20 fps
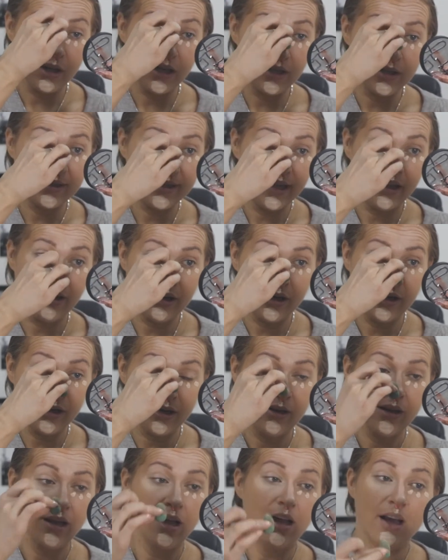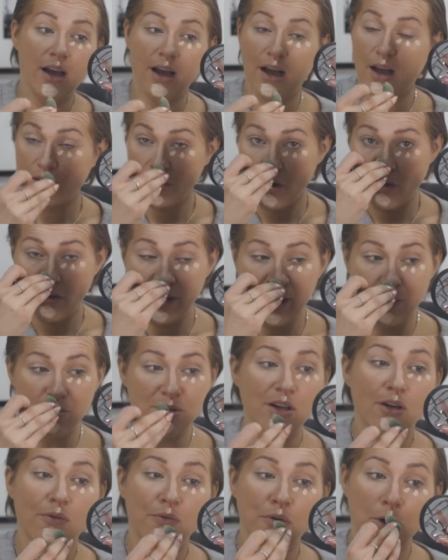with the concealer, totally up
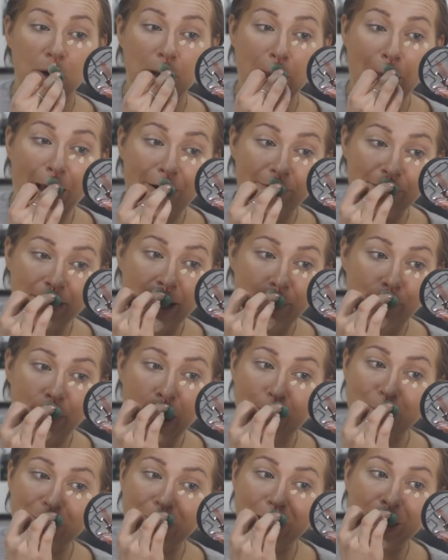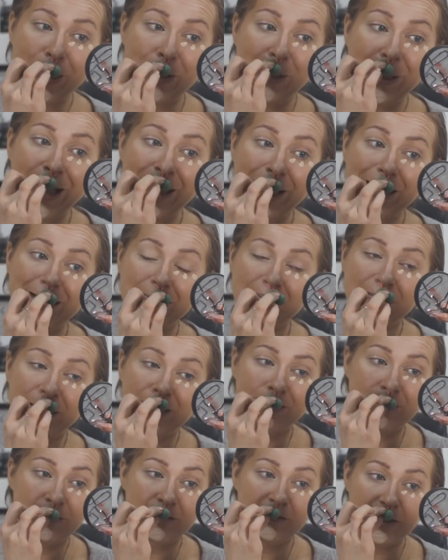to you if you already have an eye primer that you like to
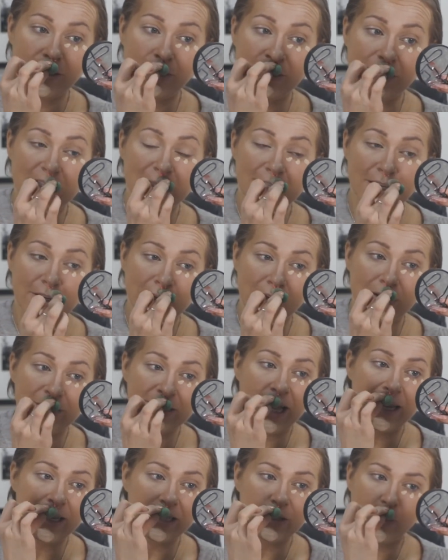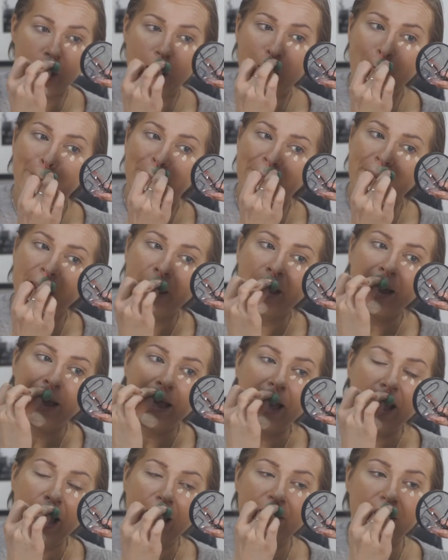use, you can still use that as well.
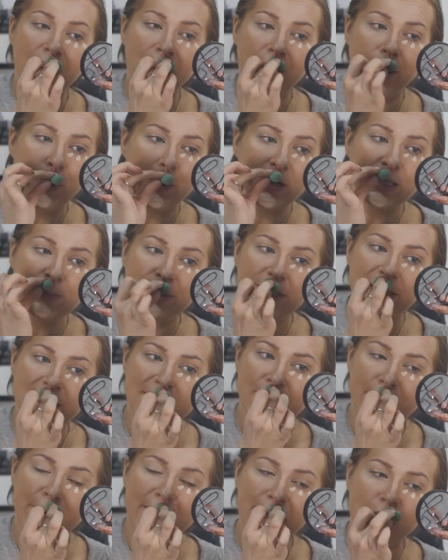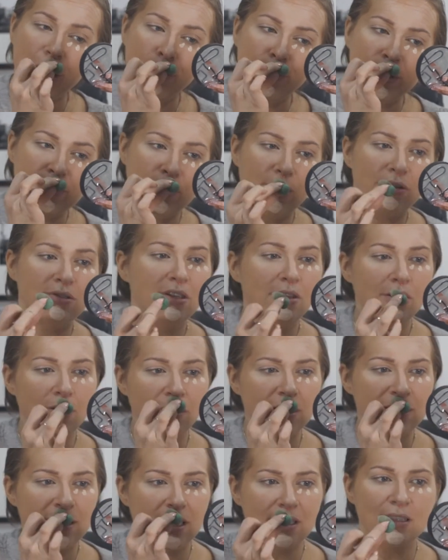And then I always put this on my Cupid's bow too,
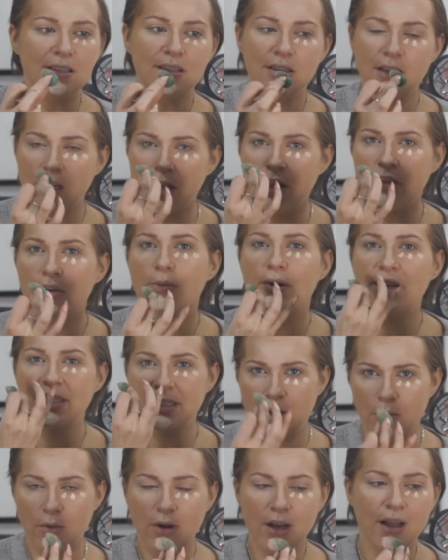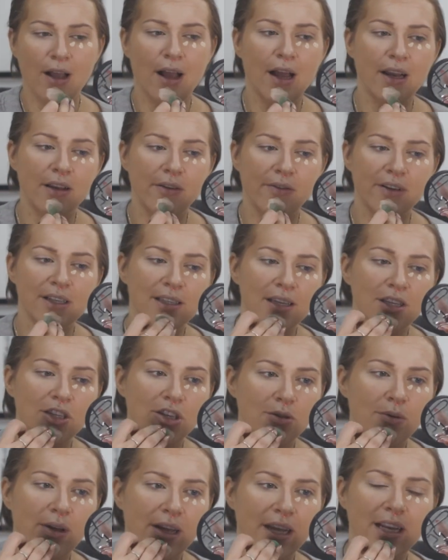because that's another place I want to kind of
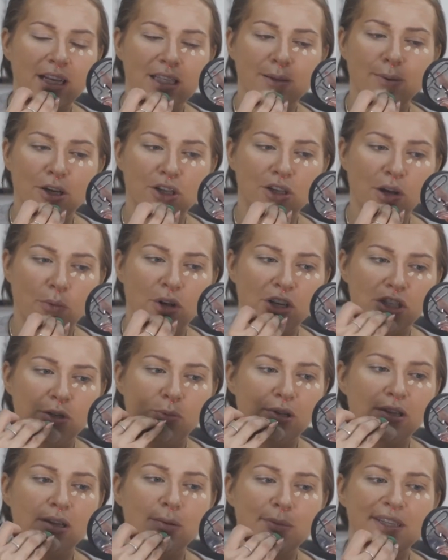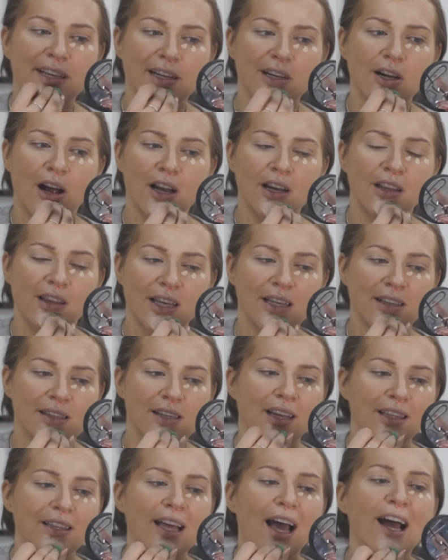accentuate, especially once you put lipstick on and things
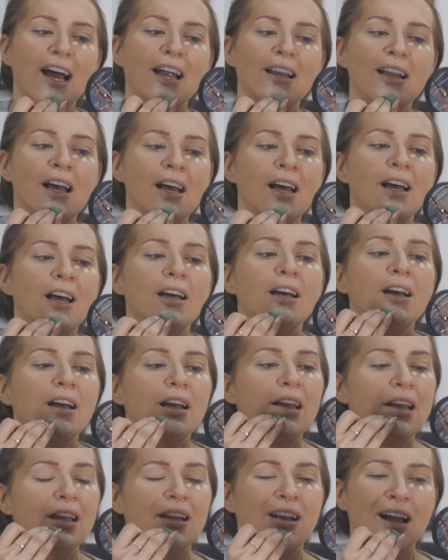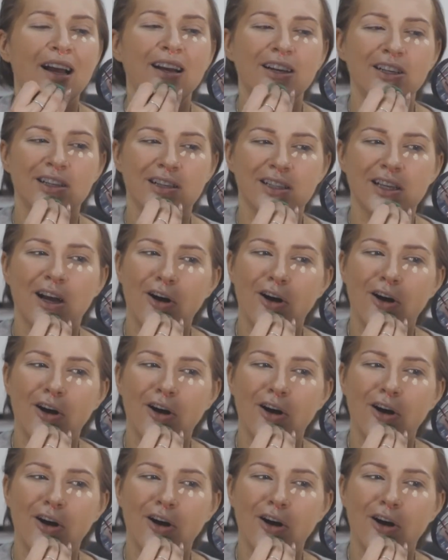like that. It kind of just